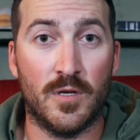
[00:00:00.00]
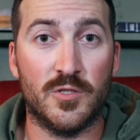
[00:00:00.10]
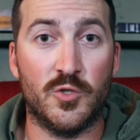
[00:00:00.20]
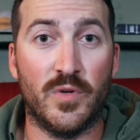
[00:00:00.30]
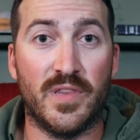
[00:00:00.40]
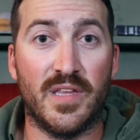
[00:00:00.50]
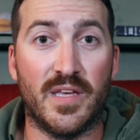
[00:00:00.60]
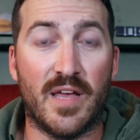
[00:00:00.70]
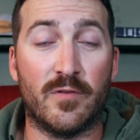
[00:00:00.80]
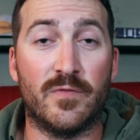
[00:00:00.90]
doing
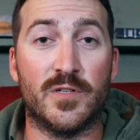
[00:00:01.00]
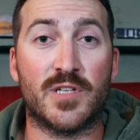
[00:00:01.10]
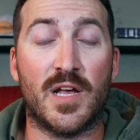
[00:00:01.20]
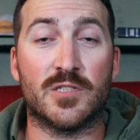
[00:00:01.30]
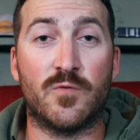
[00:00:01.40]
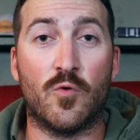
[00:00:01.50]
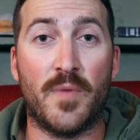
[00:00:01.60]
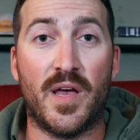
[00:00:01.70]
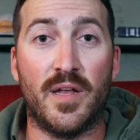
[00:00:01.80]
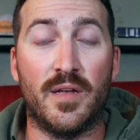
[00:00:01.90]
the every fish counts
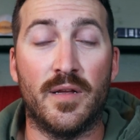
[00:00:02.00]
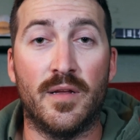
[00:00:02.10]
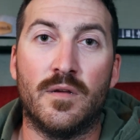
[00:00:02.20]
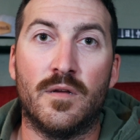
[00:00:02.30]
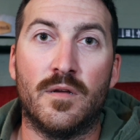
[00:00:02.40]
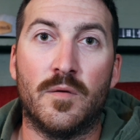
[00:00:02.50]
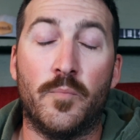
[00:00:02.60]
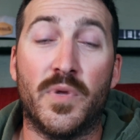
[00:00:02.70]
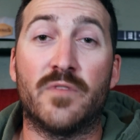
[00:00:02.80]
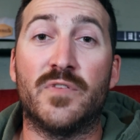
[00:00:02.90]
format.
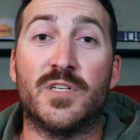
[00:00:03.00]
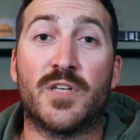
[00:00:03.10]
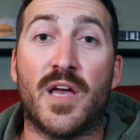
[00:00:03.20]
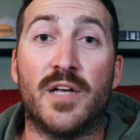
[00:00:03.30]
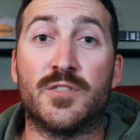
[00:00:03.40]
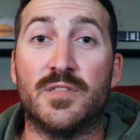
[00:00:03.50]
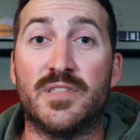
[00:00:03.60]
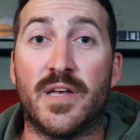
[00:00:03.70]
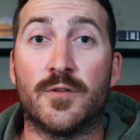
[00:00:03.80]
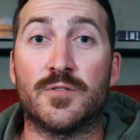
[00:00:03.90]
Big fish cash that
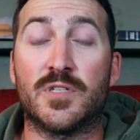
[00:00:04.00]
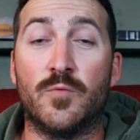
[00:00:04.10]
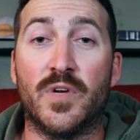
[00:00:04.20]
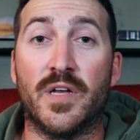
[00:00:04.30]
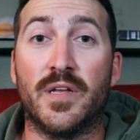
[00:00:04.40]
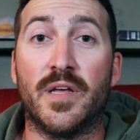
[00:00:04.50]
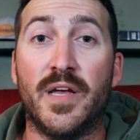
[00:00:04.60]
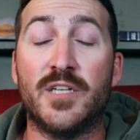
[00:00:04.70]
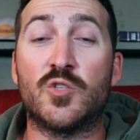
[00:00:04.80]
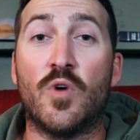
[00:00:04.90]
these anglers can win.
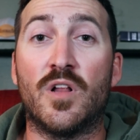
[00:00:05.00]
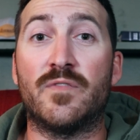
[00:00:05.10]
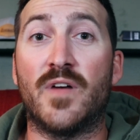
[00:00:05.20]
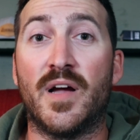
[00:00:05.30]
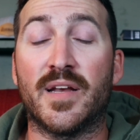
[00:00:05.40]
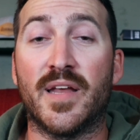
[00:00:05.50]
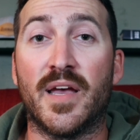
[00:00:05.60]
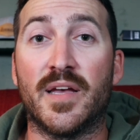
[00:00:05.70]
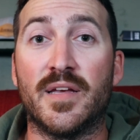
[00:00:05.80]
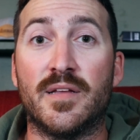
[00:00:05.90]
Each qualifying
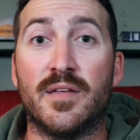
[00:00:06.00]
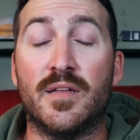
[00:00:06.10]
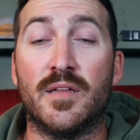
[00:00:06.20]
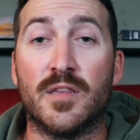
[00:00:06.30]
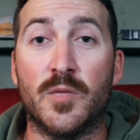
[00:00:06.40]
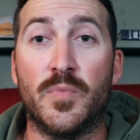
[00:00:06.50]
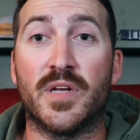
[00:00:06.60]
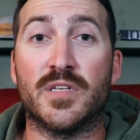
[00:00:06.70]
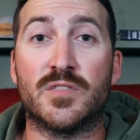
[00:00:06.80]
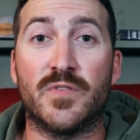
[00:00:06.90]
day, the
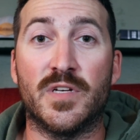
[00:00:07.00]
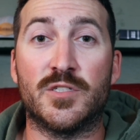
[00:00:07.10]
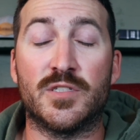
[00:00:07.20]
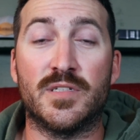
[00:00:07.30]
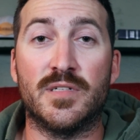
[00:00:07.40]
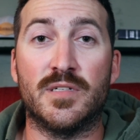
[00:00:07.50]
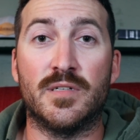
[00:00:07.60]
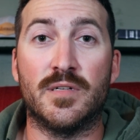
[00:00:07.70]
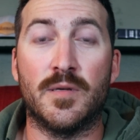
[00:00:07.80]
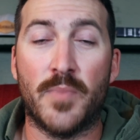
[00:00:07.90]
biggest fish
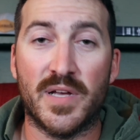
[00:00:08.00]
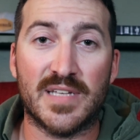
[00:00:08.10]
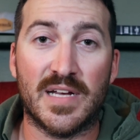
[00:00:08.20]
pays